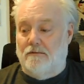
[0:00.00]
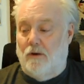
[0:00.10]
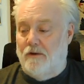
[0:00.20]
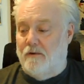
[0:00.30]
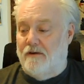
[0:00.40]

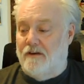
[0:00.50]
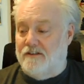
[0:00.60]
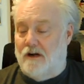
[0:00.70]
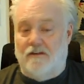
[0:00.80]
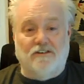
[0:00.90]
knowing the way
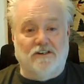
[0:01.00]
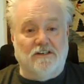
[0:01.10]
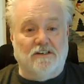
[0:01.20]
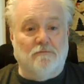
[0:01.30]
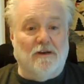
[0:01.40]
things are, then
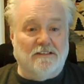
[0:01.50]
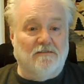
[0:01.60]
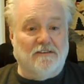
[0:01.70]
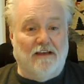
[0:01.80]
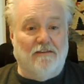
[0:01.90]
Jesus must
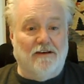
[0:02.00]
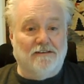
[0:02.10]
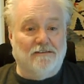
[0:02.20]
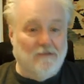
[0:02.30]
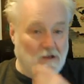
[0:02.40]
have said
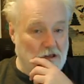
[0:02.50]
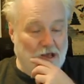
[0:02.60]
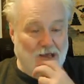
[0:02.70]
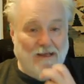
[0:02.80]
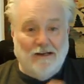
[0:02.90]
this.
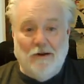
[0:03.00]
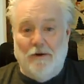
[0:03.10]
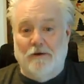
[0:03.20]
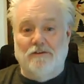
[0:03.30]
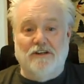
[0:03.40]

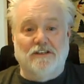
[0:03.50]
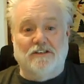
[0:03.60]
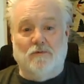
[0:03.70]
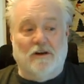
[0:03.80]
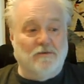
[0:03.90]
Knowing who
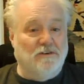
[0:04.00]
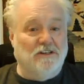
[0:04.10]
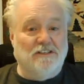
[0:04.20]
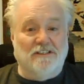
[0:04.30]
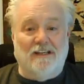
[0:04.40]
Jesus was and what
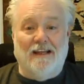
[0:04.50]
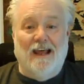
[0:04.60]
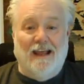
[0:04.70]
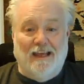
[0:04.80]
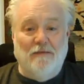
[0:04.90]
Jesus did,
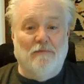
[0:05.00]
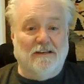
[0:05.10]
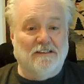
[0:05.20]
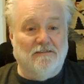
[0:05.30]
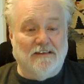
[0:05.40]
he
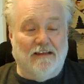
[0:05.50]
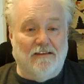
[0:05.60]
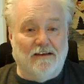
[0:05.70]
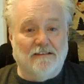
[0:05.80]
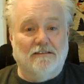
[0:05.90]
must have said
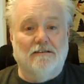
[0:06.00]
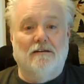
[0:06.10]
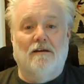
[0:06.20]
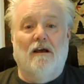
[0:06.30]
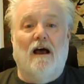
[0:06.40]
this.
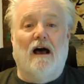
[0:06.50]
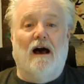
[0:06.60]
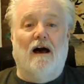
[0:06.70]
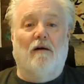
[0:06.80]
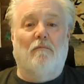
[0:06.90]

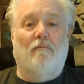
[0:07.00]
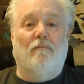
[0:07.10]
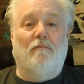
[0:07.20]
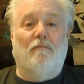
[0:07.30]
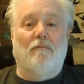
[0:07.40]

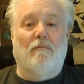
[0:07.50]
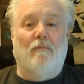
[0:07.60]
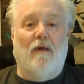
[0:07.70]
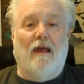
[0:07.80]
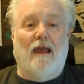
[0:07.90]
Um,
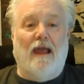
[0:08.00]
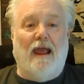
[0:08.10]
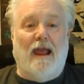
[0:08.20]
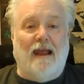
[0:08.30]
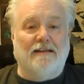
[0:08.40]

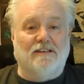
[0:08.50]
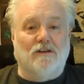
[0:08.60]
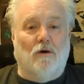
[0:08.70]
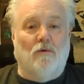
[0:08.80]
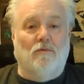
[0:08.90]
and
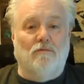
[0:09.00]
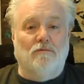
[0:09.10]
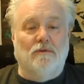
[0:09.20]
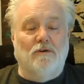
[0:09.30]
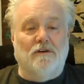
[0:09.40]
so
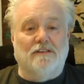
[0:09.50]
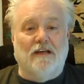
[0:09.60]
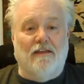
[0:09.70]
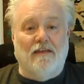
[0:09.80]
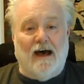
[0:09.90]
Luke has
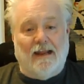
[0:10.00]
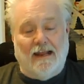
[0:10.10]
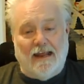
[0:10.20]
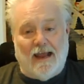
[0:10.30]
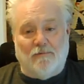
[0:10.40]
done that
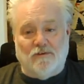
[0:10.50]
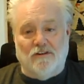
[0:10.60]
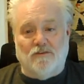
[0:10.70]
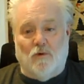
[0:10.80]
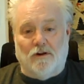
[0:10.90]
and captured
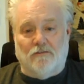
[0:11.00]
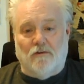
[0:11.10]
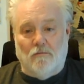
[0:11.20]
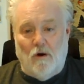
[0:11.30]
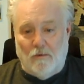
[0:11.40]
this
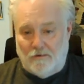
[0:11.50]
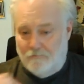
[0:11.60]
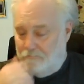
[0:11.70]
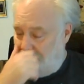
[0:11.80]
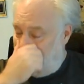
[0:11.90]
wonderful moment,
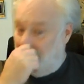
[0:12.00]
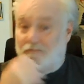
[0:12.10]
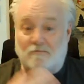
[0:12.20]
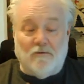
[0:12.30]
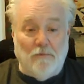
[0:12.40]

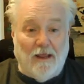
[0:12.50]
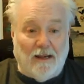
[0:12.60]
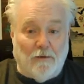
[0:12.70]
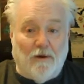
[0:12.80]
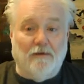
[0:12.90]
for me
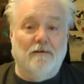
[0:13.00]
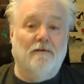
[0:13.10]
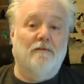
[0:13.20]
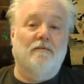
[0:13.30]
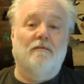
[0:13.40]
anyway.
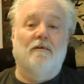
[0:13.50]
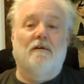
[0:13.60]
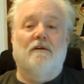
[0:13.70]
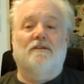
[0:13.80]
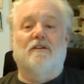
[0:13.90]

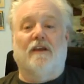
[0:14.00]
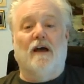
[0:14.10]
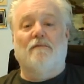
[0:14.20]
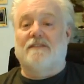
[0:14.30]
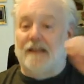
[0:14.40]
So they
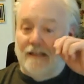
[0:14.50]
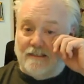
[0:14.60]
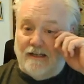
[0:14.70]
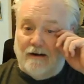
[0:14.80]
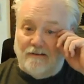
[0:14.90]
come and say,
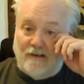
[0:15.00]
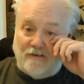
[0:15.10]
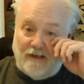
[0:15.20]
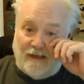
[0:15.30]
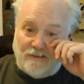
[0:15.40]
listen, Herod's
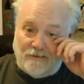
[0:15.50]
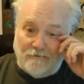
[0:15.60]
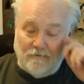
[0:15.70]
out to get you.